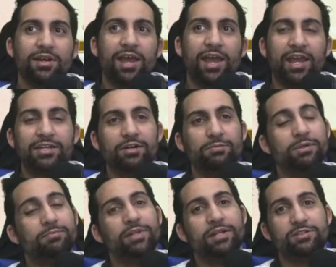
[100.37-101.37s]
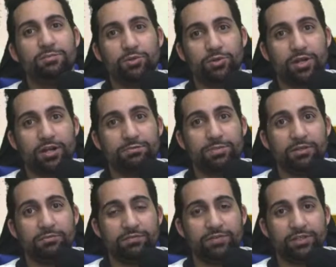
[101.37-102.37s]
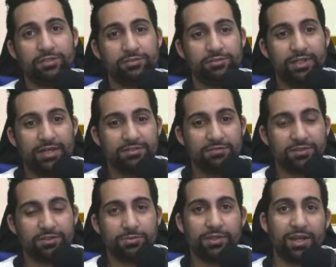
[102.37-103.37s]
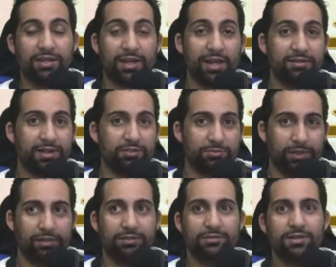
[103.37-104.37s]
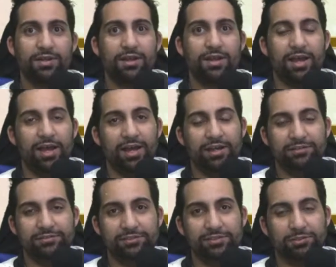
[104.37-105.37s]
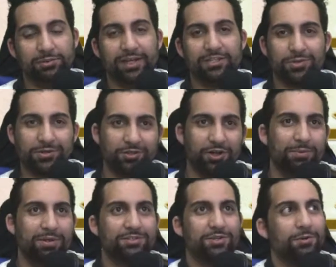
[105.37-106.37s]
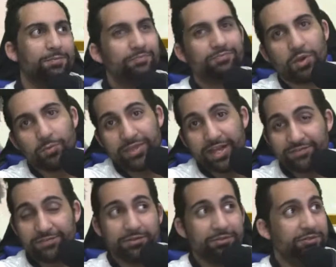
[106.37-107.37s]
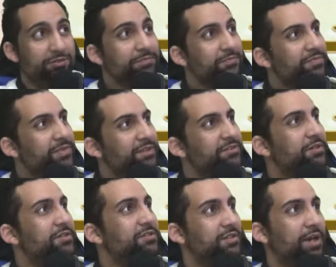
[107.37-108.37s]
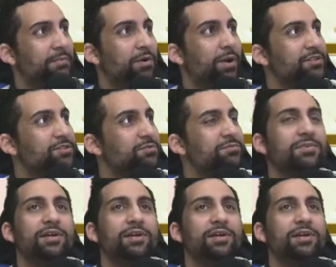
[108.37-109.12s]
and there'll be plenty more cards being revealed as of this weekend and next week until we get to October. So without further ado, as you can see, Amaratsu,